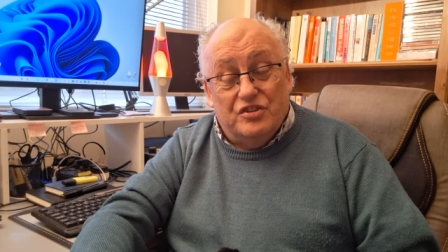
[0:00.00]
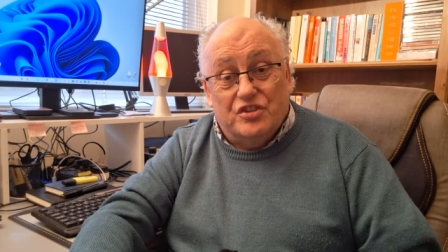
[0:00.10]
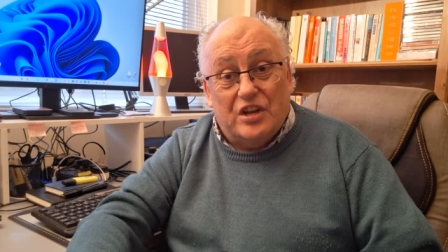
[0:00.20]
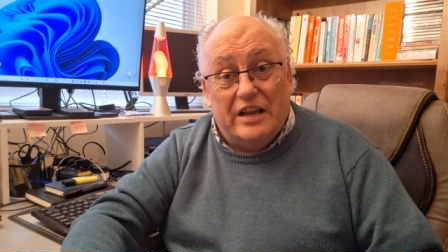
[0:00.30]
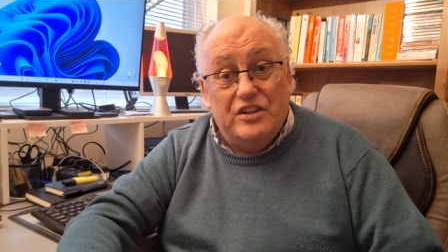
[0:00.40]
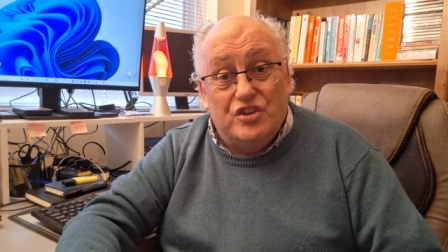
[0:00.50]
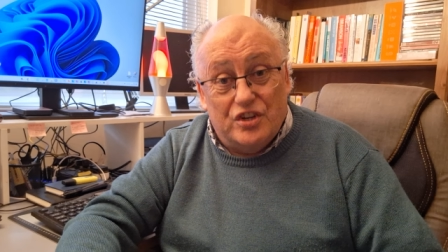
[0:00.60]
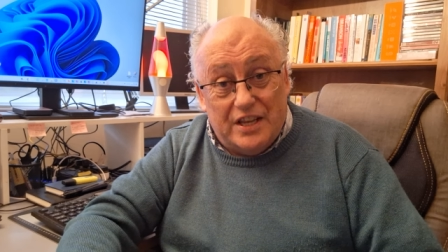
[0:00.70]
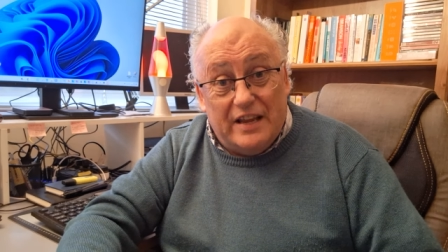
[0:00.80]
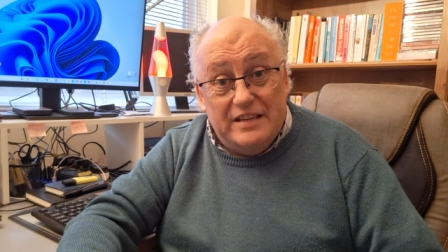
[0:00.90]
change
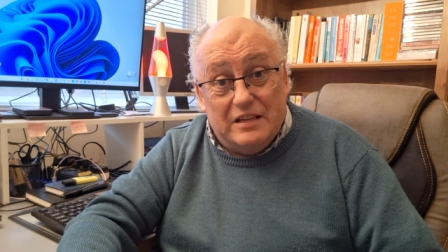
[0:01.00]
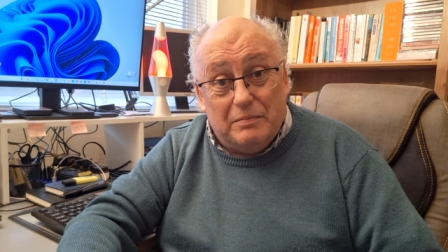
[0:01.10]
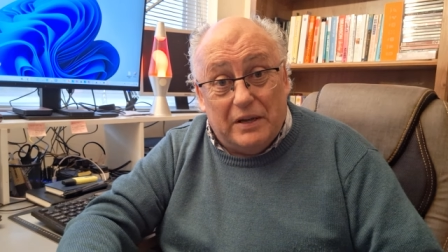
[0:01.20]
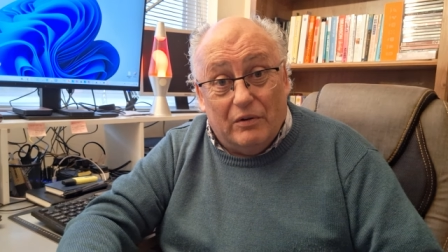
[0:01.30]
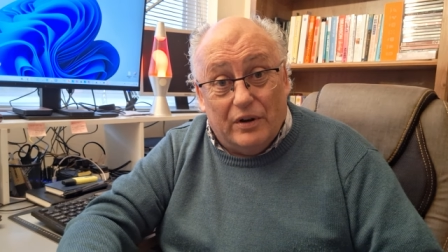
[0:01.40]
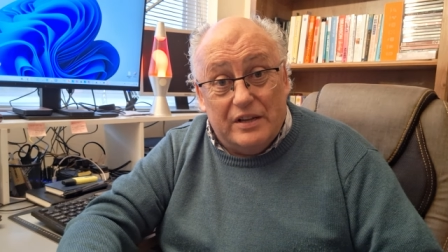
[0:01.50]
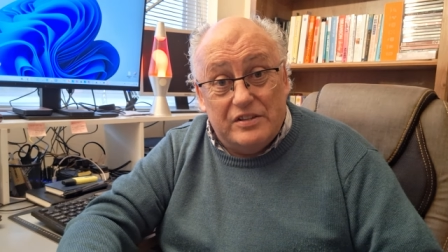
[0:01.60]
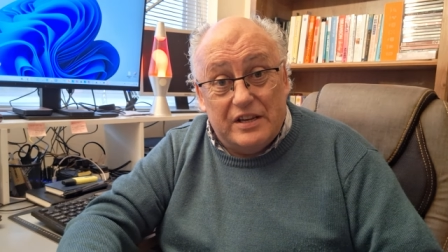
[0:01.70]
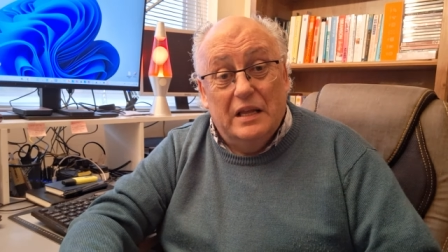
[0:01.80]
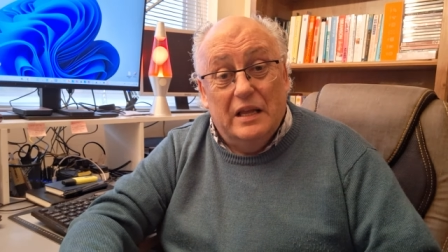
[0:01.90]
your day, to be honest.